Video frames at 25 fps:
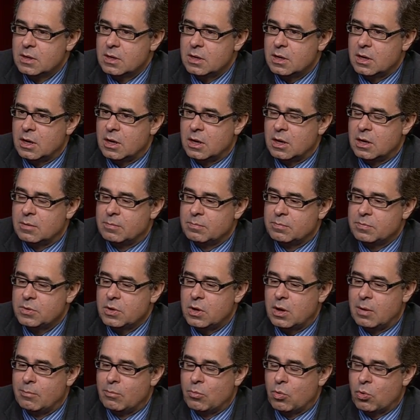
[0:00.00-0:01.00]
um,
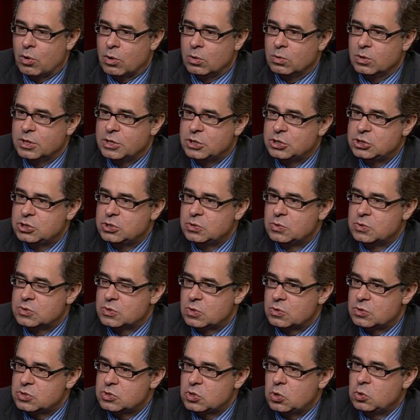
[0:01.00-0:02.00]
a moral issues
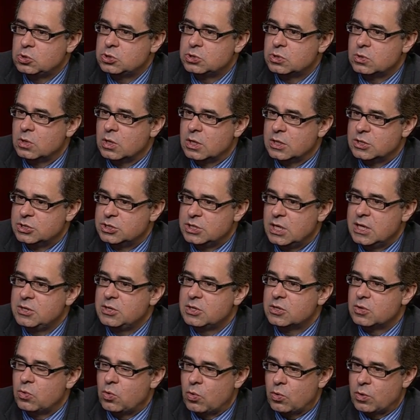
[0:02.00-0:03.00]
or social
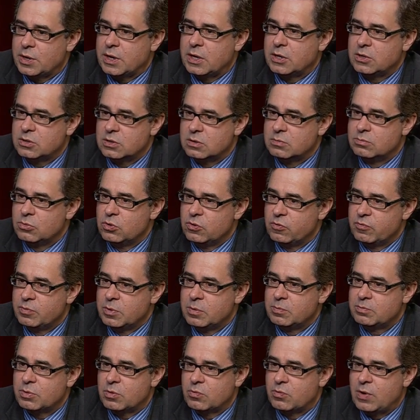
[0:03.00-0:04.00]
agenda oriented
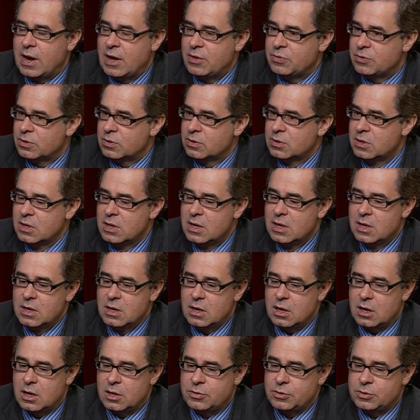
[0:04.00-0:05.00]
movement, but rather
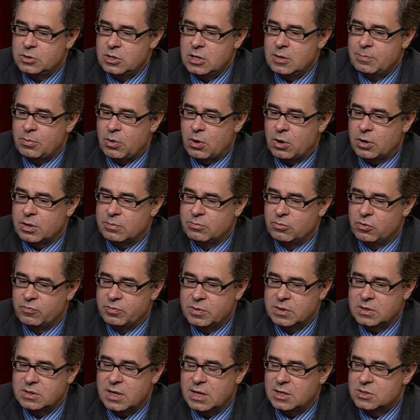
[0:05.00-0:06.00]
uh, the Tea Party
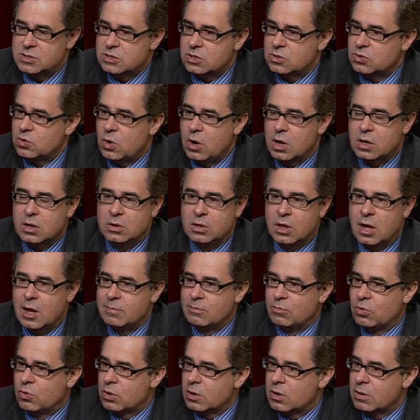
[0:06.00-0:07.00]
movement tends to talk a
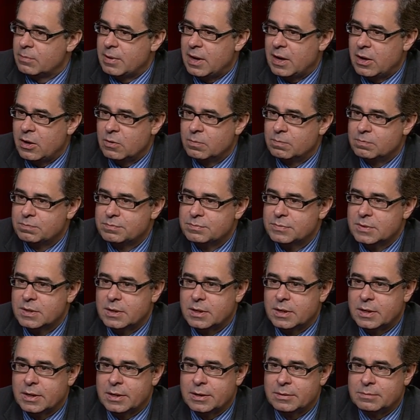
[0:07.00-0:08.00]
lot more about
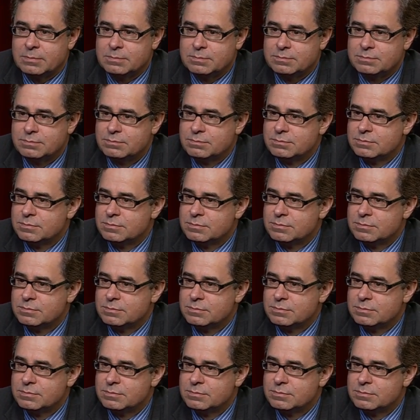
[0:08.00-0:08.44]
um,